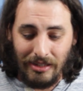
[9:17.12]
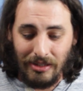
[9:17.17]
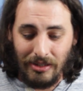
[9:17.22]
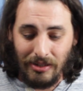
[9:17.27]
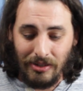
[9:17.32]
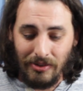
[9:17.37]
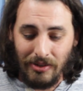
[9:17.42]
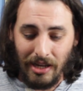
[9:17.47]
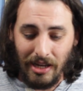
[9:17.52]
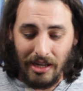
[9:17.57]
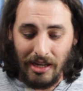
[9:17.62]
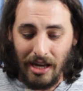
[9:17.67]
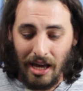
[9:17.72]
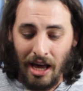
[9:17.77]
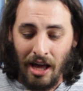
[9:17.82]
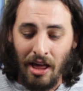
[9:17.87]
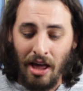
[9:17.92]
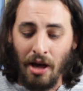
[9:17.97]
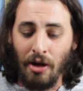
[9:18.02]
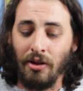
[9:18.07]
Okay,
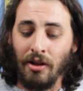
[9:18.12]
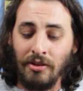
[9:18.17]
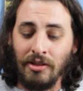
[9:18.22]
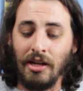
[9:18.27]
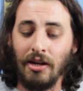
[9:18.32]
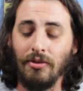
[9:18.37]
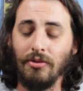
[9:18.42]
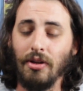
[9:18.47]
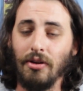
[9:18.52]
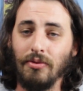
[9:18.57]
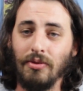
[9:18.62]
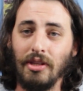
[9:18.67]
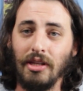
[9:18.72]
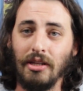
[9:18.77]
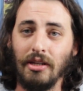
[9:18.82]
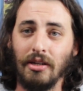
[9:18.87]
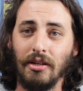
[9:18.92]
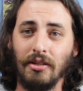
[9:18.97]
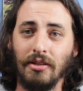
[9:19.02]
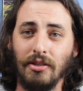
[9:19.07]
I'll download
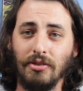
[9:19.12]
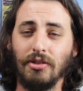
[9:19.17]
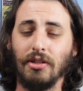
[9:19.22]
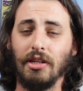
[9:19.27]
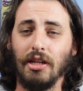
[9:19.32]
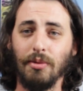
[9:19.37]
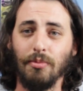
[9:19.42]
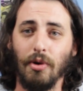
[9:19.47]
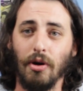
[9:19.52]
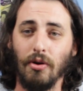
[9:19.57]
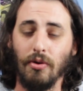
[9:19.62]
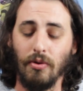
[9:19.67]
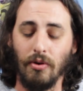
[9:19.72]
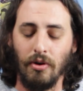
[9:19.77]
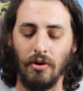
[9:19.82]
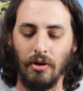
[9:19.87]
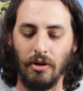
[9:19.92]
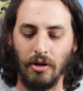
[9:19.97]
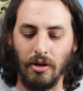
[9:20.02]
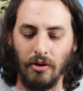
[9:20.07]
the. There's a demo
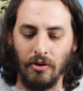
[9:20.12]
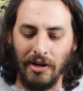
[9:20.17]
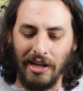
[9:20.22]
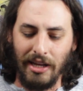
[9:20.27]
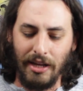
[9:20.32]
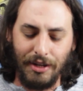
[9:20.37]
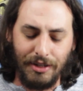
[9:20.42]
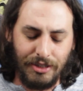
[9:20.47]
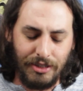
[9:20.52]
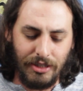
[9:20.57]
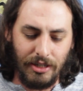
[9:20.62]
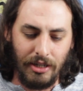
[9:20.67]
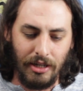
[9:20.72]
on itch.